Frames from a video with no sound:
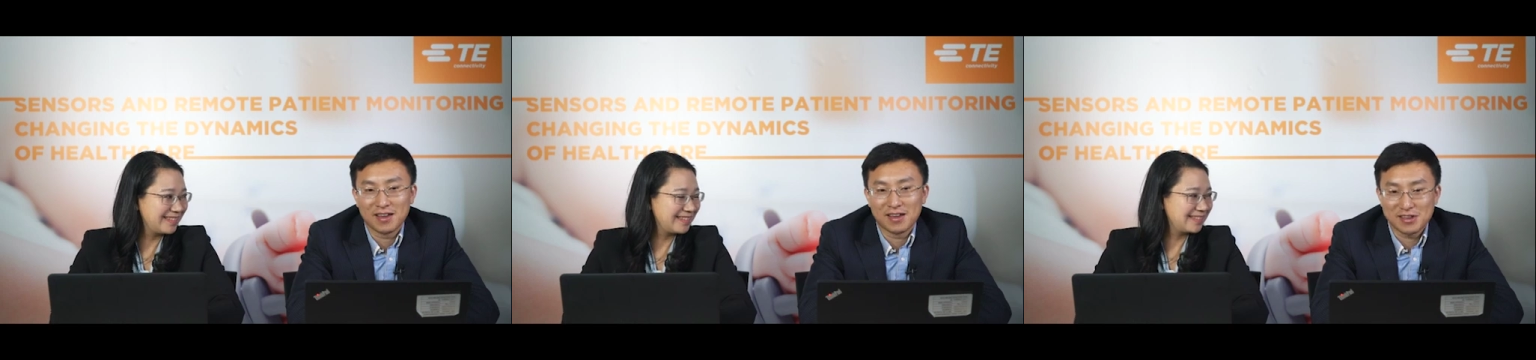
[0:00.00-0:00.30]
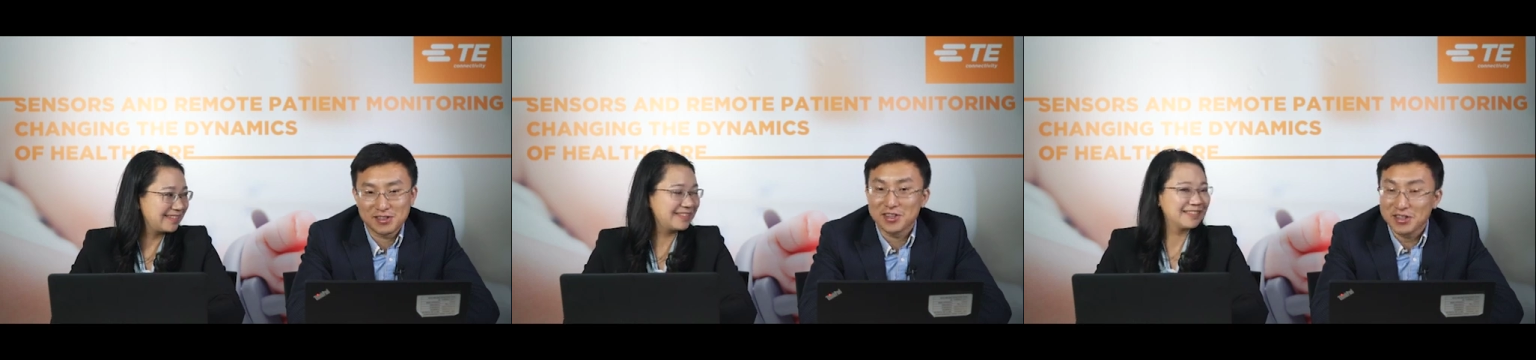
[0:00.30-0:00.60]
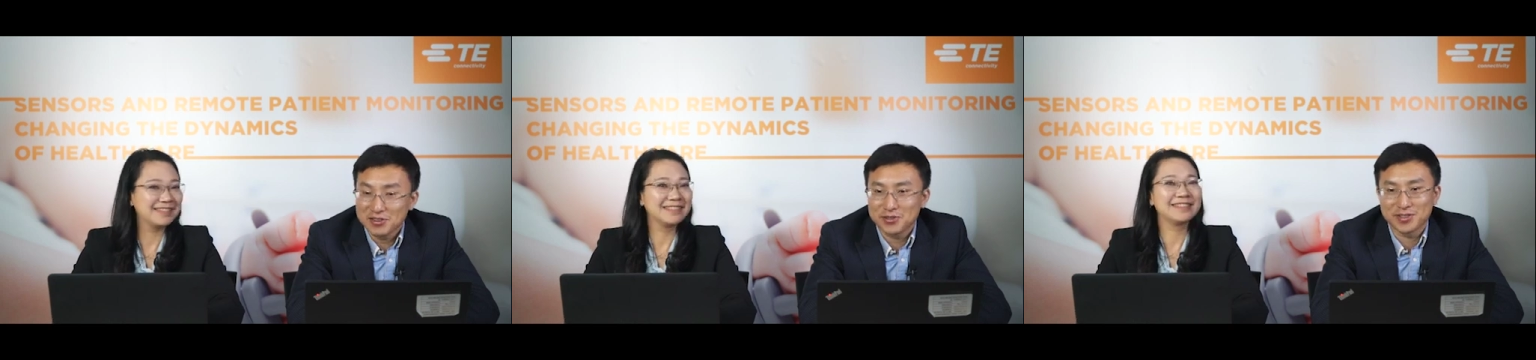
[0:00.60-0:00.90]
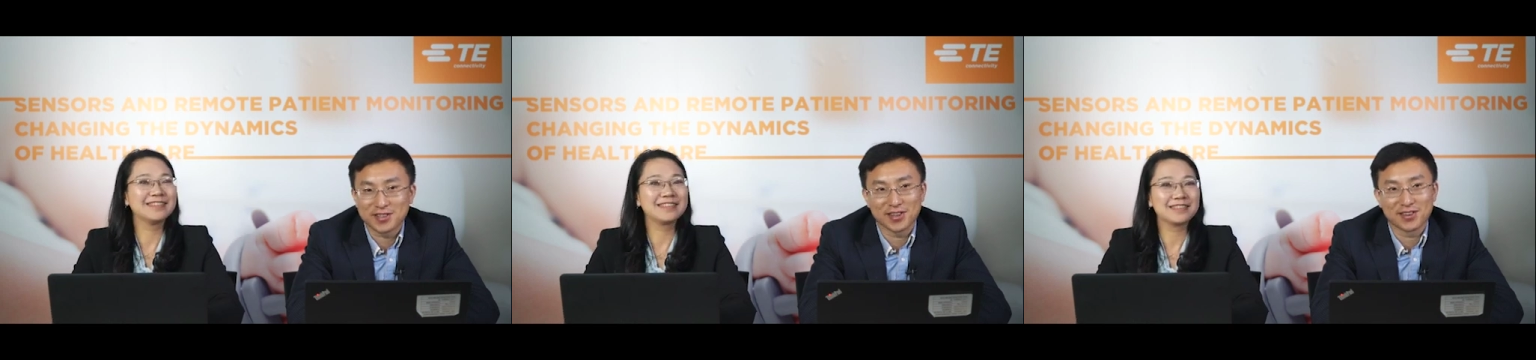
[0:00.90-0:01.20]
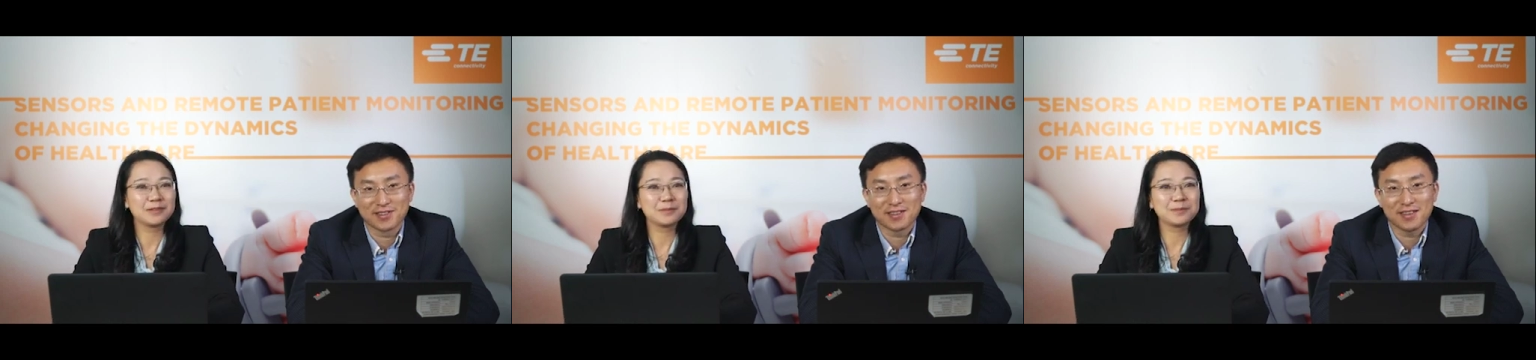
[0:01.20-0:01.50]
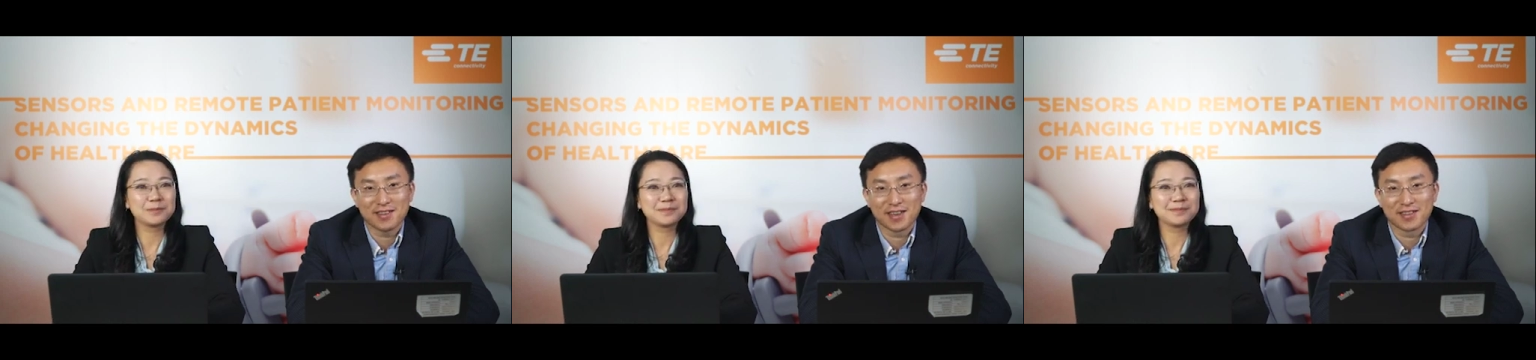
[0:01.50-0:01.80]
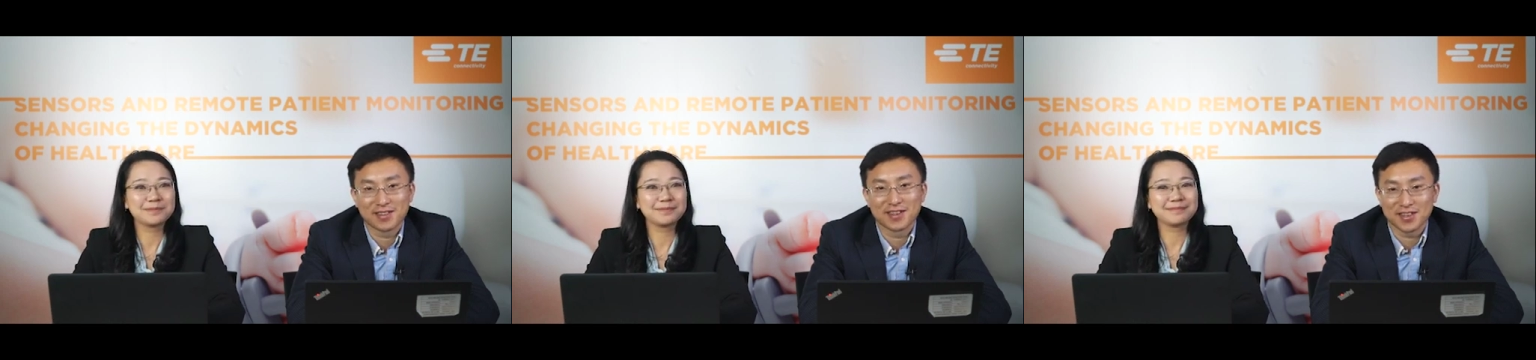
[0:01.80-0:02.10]
Speaker 1: It's interesting
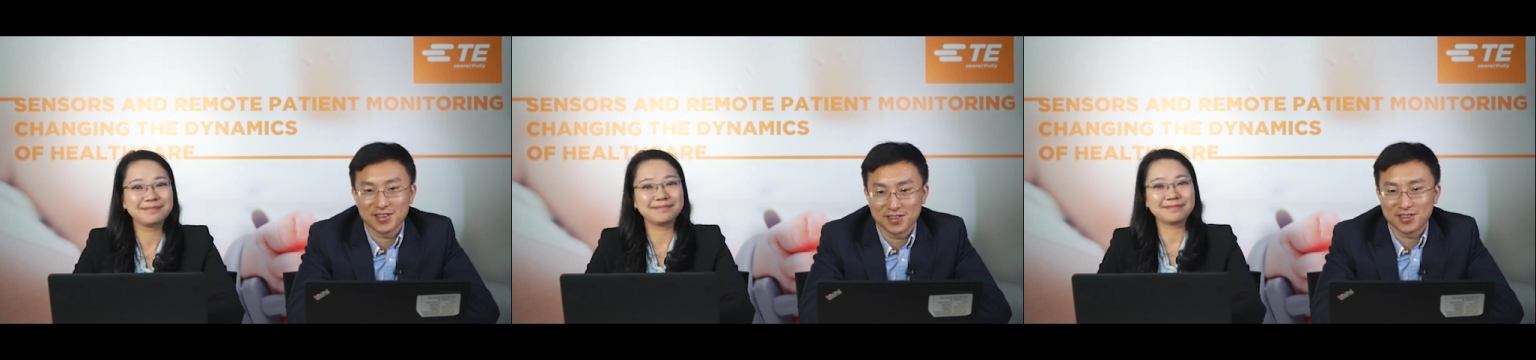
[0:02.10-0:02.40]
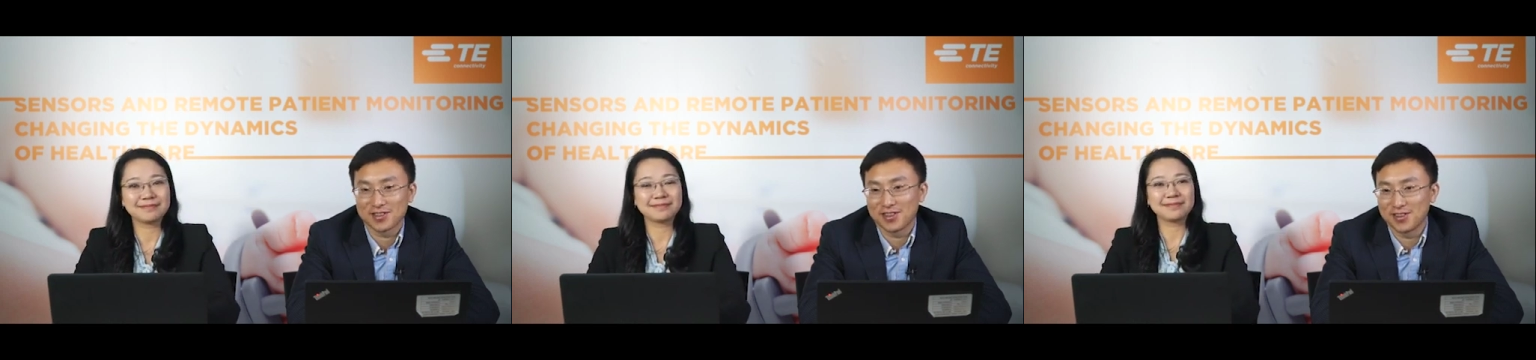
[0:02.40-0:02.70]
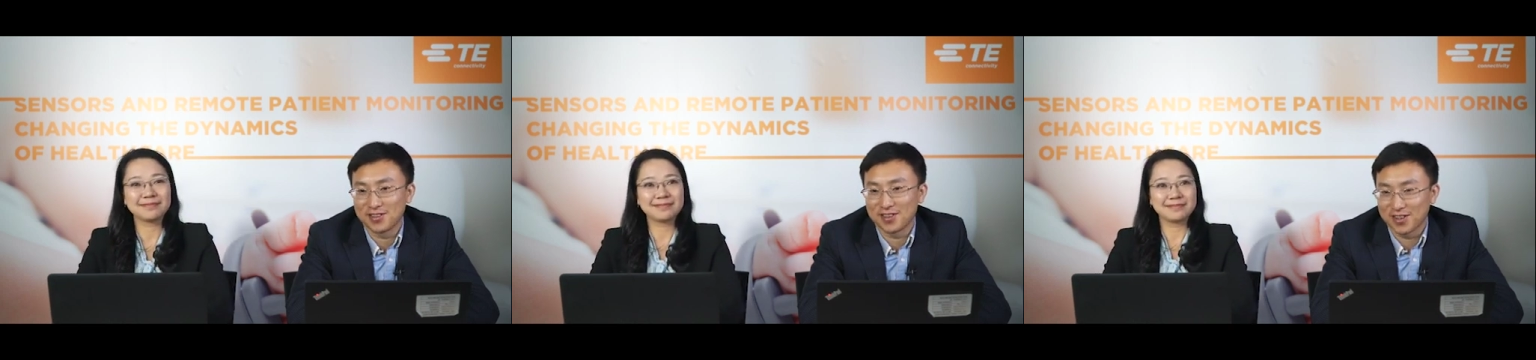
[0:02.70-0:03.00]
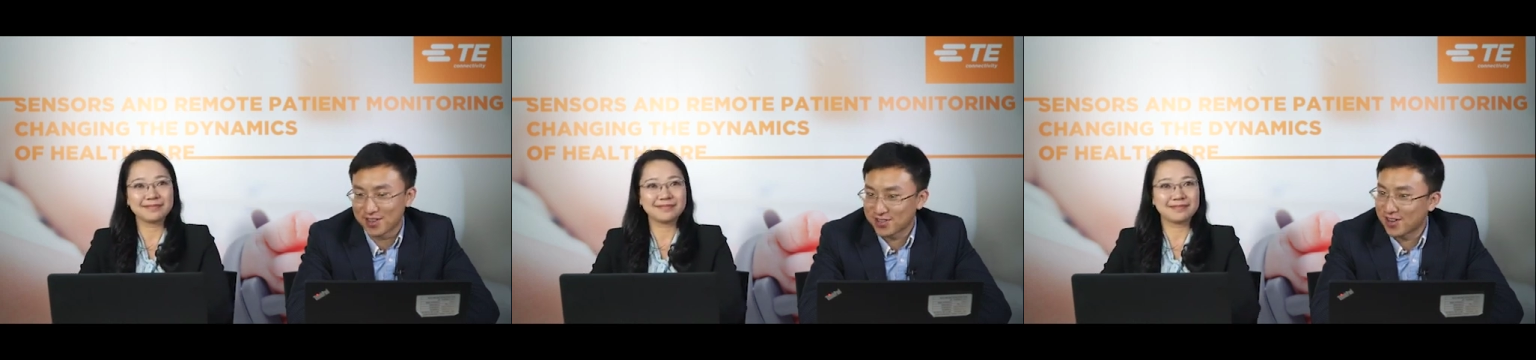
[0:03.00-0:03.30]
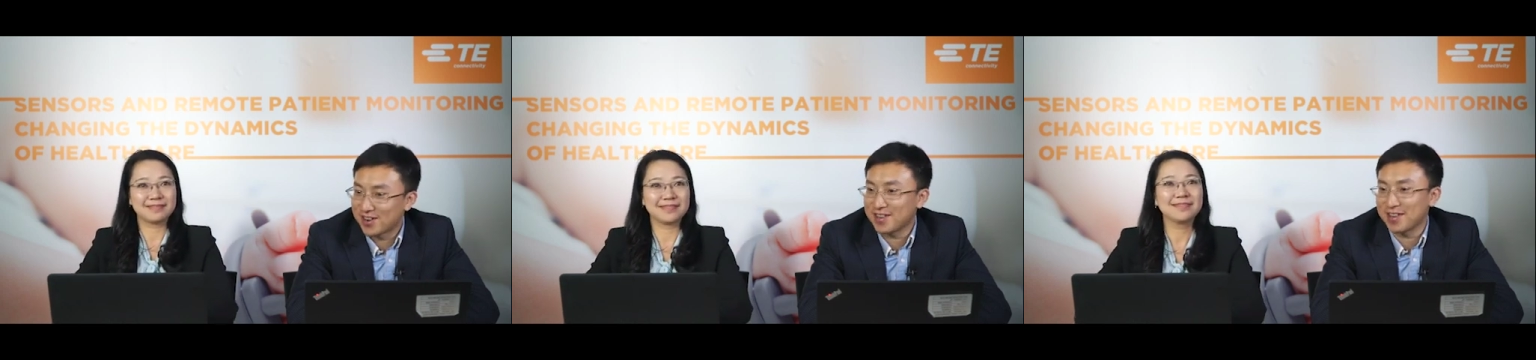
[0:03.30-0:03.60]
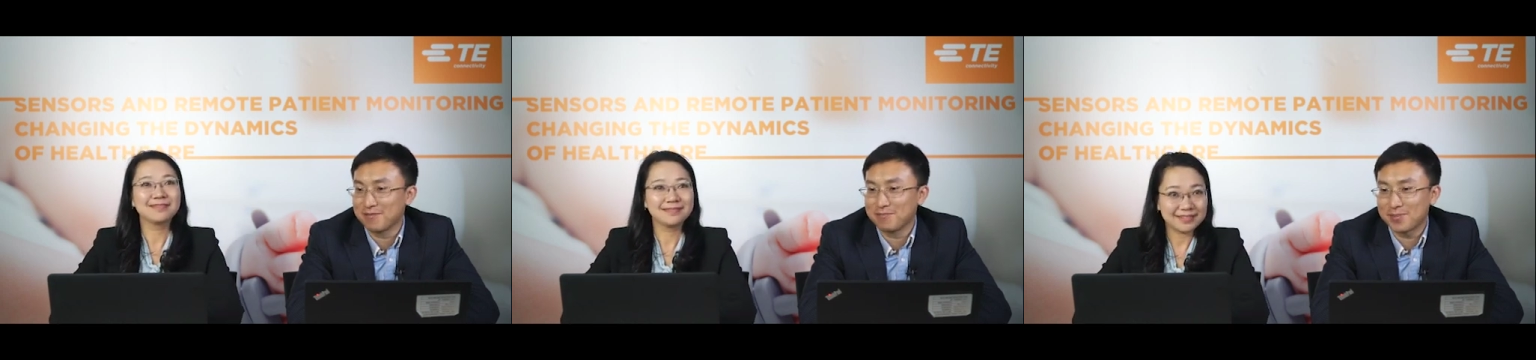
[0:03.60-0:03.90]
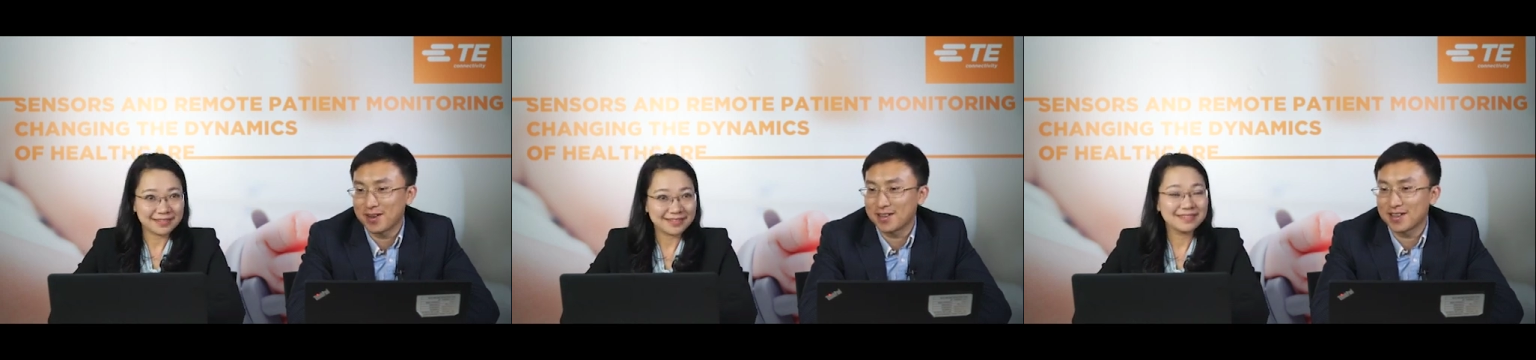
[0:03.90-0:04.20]
and it's exciting,
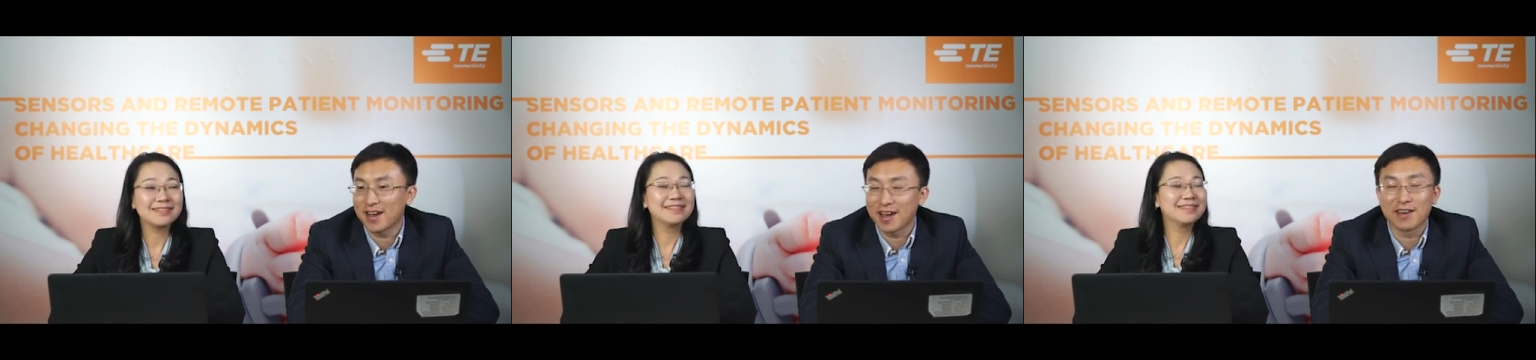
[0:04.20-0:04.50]
but I